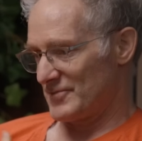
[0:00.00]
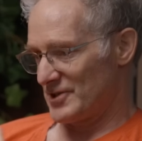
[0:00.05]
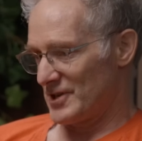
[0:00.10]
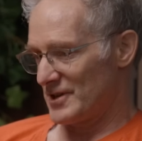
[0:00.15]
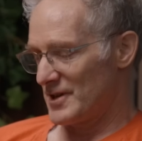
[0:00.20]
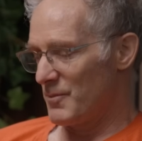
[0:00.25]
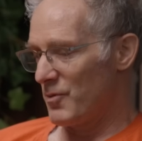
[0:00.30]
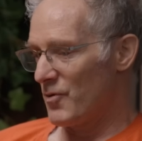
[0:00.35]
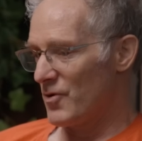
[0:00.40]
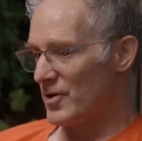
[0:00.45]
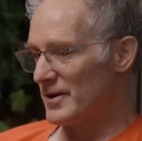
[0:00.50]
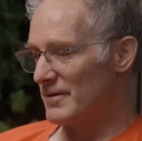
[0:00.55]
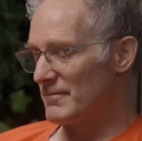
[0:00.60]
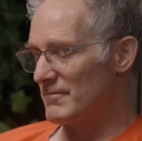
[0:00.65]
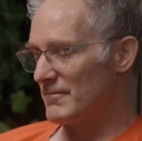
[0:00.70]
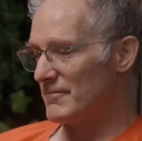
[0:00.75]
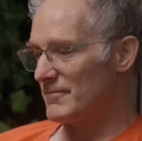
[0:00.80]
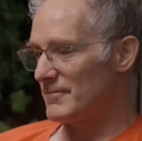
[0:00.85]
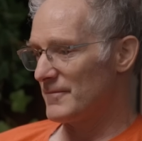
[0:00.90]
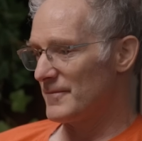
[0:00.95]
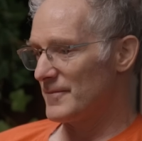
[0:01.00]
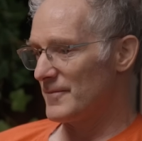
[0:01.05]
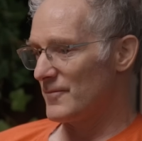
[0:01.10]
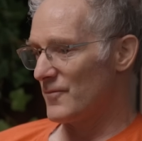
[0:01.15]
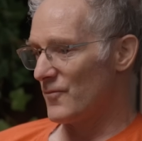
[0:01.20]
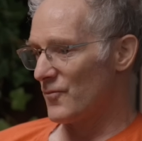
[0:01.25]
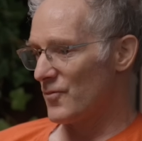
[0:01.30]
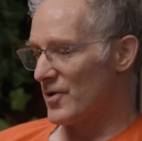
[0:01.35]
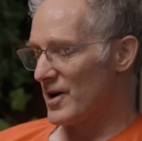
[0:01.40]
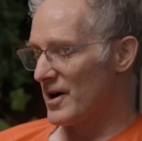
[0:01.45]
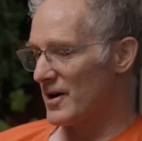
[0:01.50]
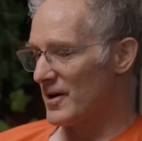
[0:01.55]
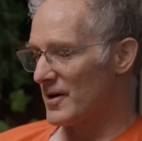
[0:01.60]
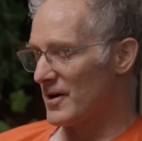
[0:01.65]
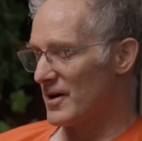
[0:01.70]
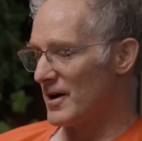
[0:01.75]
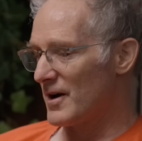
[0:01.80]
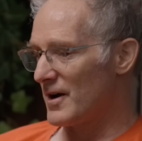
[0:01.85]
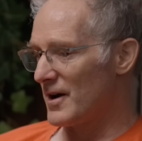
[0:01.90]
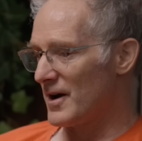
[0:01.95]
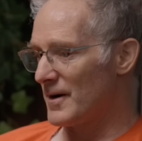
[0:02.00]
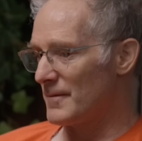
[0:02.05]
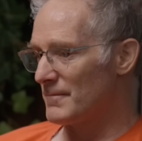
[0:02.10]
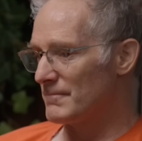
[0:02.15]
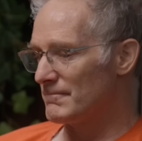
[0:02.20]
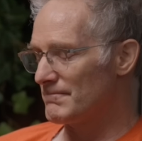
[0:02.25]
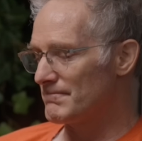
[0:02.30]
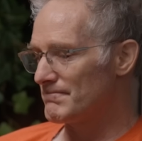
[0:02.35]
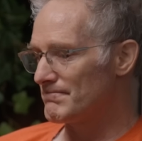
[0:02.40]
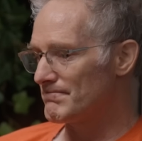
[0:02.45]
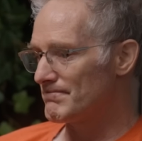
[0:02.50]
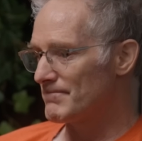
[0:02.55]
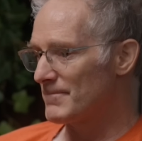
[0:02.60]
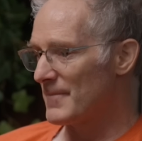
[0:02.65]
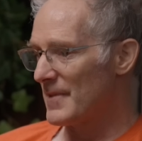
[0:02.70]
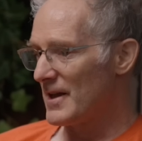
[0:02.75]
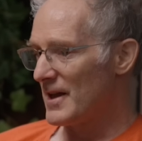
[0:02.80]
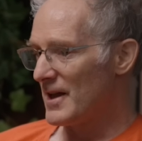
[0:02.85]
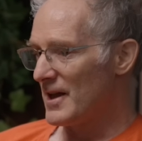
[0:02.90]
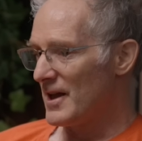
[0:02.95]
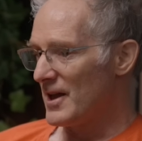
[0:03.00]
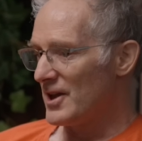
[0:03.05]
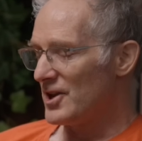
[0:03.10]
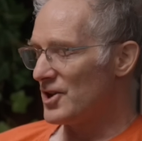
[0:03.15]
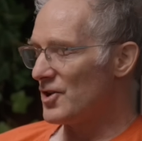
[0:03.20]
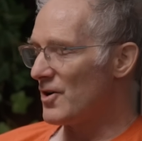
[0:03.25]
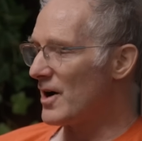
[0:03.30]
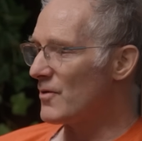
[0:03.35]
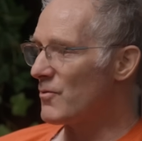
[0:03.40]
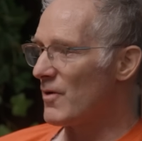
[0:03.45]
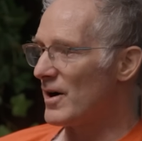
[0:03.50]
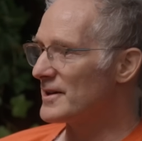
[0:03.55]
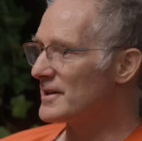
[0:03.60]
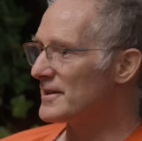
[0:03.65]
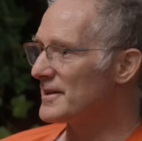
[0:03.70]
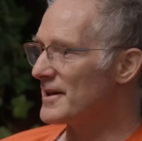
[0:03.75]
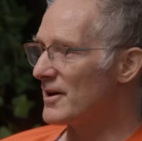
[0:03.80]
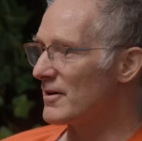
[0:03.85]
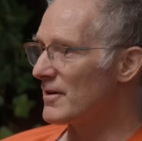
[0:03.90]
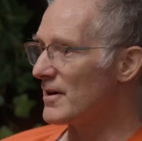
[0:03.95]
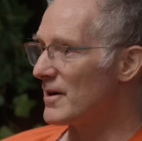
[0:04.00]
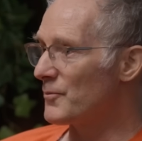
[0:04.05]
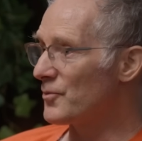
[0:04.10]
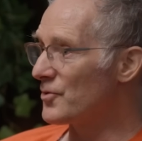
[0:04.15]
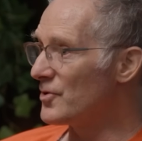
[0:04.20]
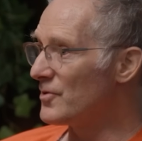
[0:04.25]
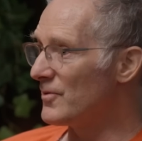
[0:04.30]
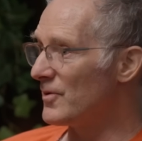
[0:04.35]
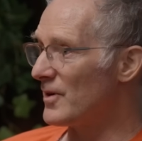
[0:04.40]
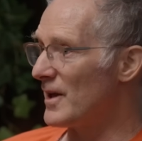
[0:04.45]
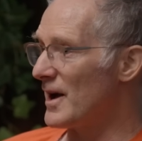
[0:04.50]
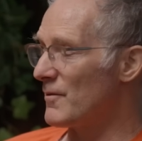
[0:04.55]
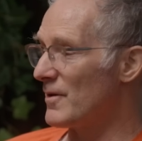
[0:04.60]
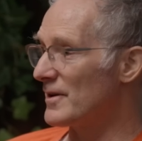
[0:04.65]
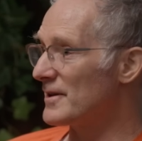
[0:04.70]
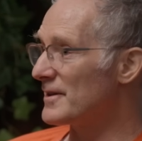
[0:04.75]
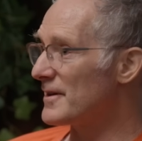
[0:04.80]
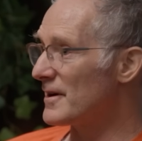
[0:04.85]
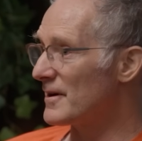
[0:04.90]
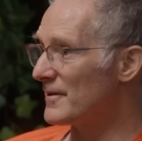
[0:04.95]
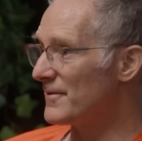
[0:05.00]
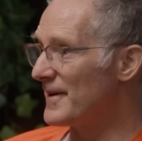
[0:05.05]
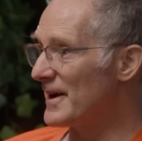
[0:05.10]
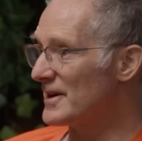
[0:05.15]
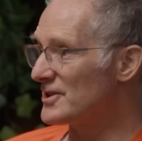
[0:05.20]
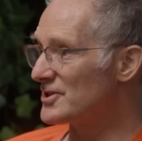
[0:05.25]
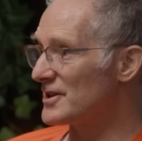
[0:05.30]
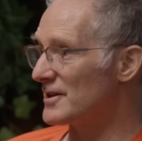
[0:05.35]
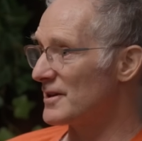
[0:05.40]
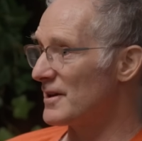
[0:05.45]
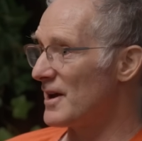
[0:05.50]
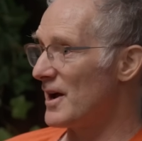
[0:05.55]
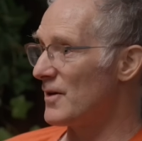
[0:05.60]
to the point where, I wanted their approval. I wanted their affection.